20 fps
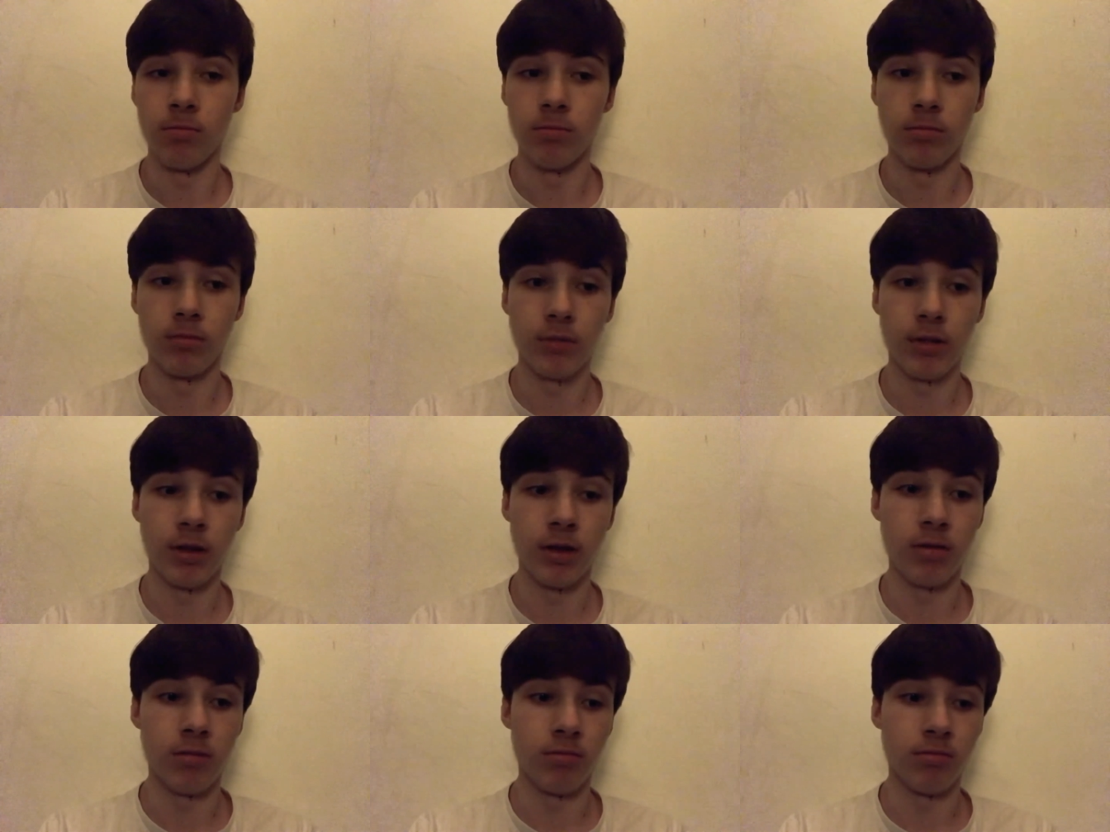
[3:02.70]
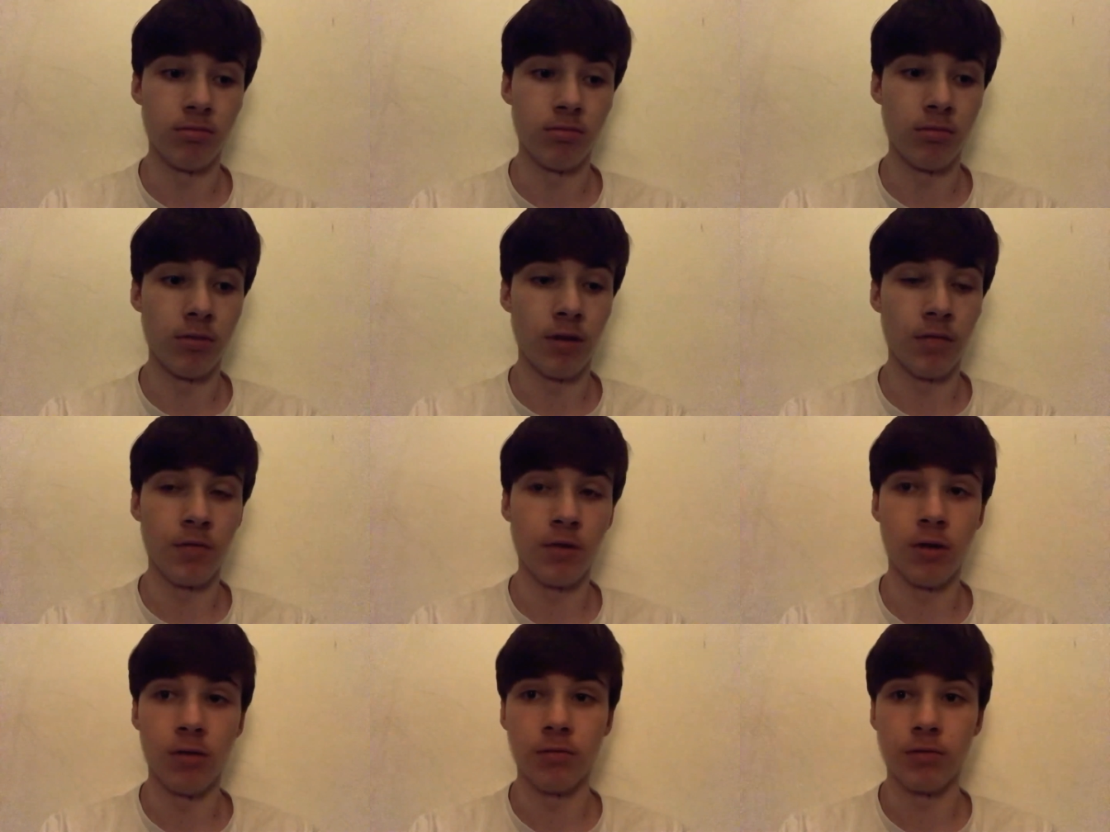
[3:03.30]
and
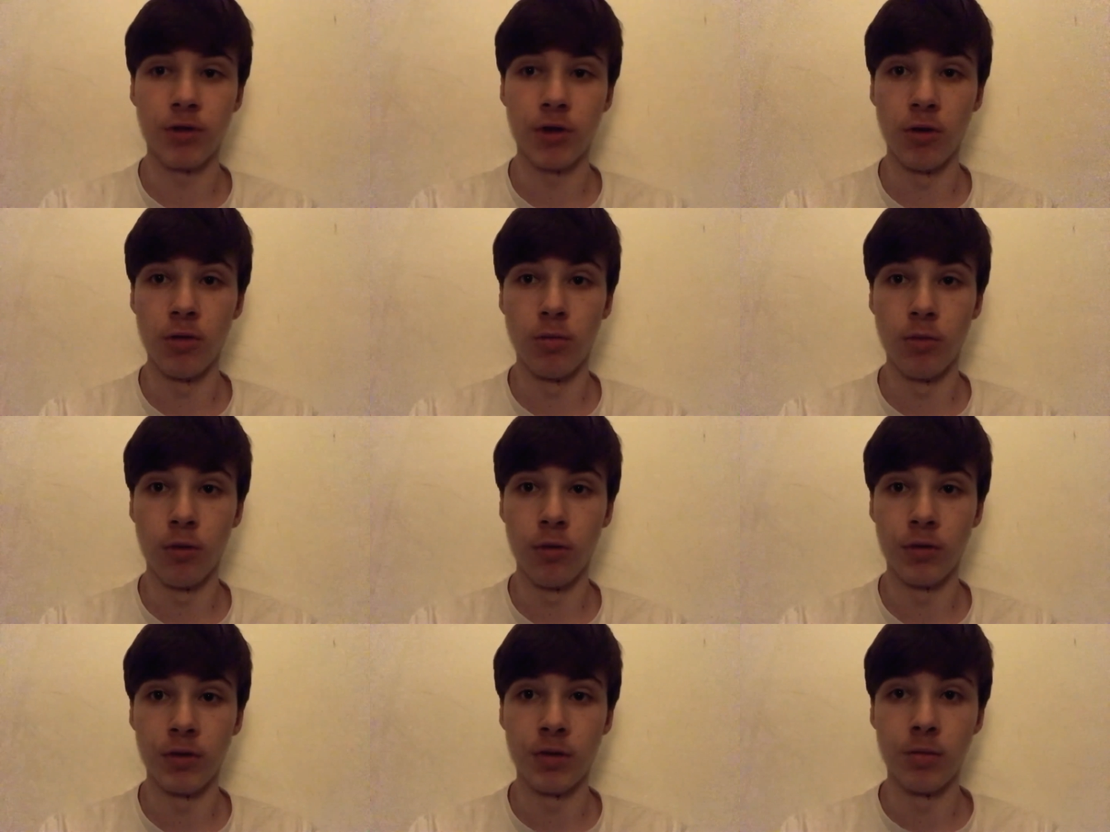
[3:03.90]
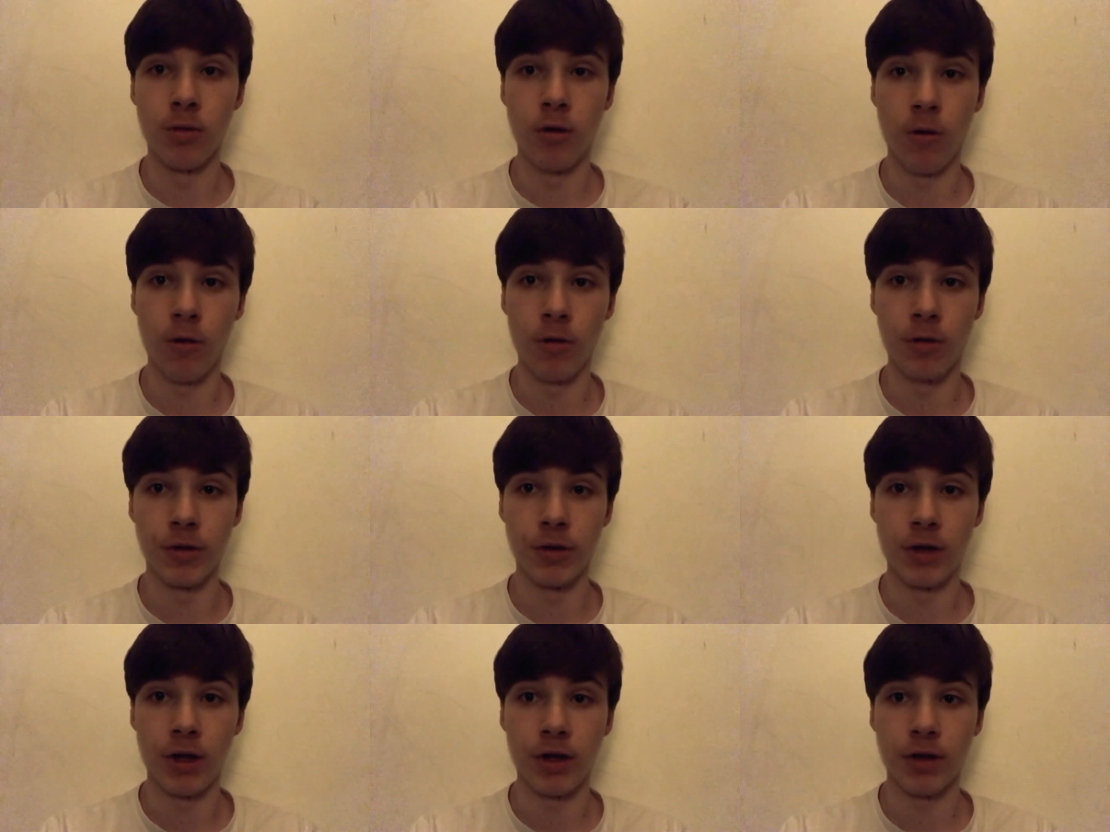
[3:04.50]
I've got two more tomorrow,
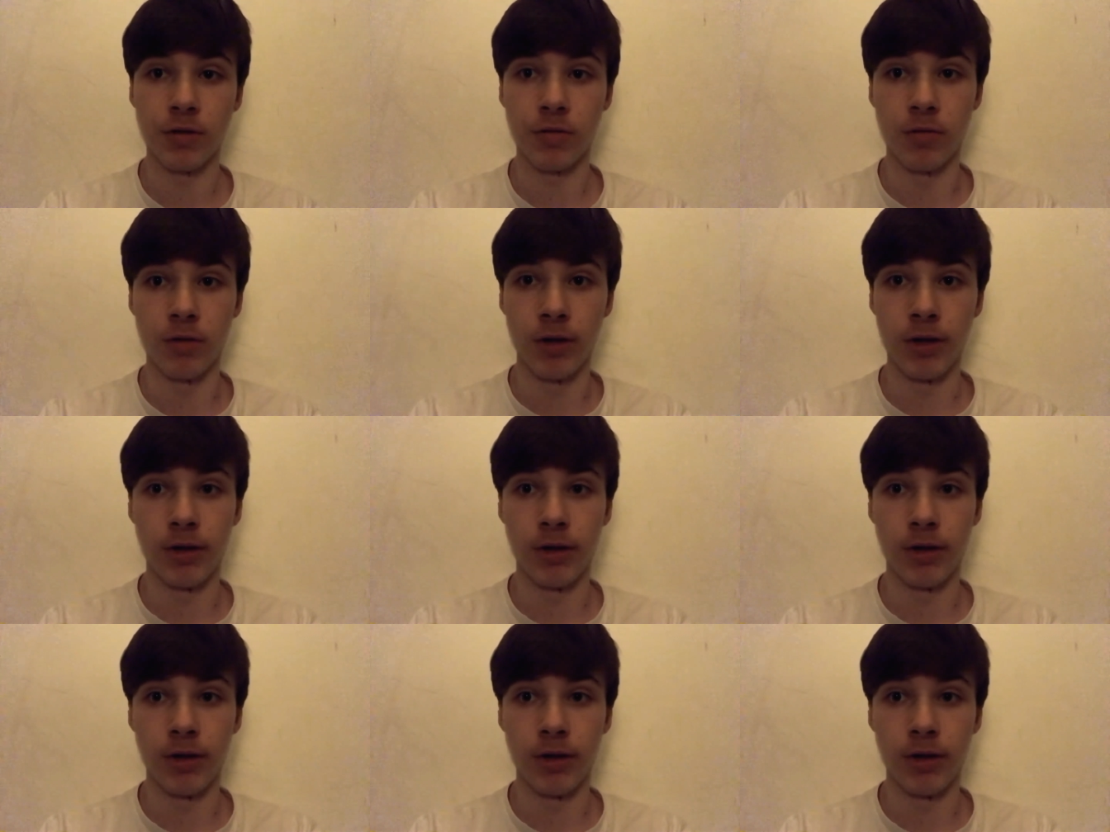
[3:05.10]
so that's great.